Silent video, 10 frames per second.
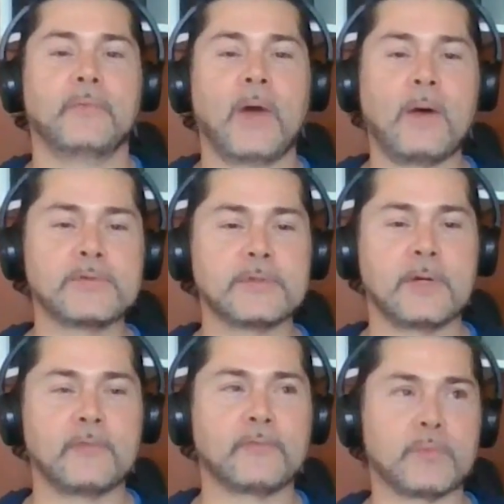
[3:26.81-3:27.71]
That was
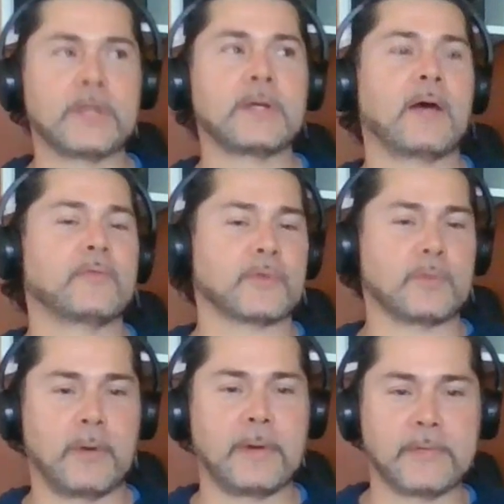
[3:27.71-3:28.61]
enough for me after a
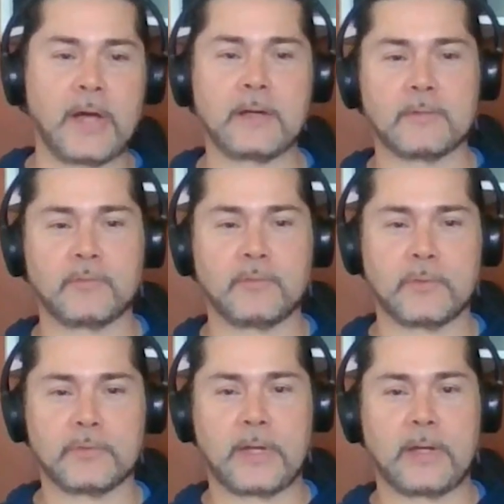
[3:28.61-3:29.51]
month. I could
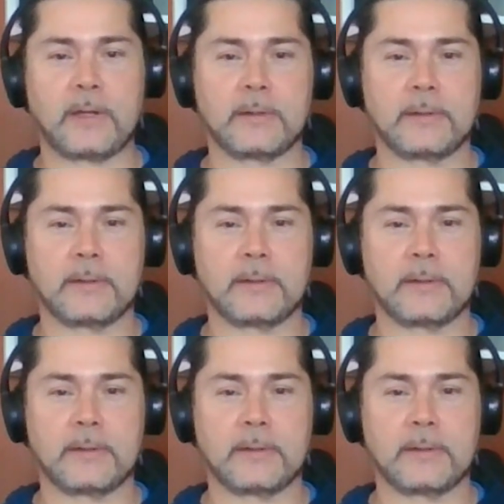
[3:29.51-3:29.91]
afford that.